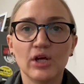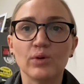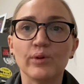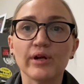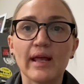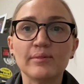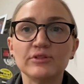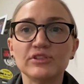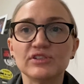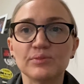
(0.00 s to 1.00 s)
we are able
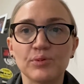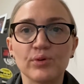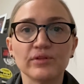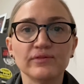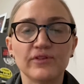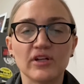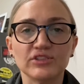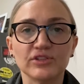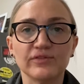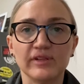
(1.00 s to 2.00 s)
to support and
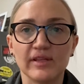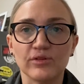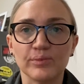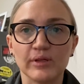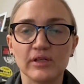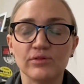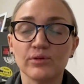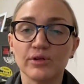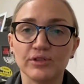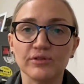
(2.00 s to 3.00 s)
foster philanthropy through
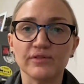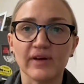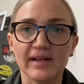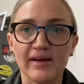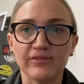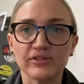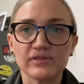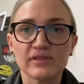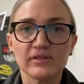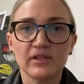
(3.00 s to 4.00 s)
our unified efforts.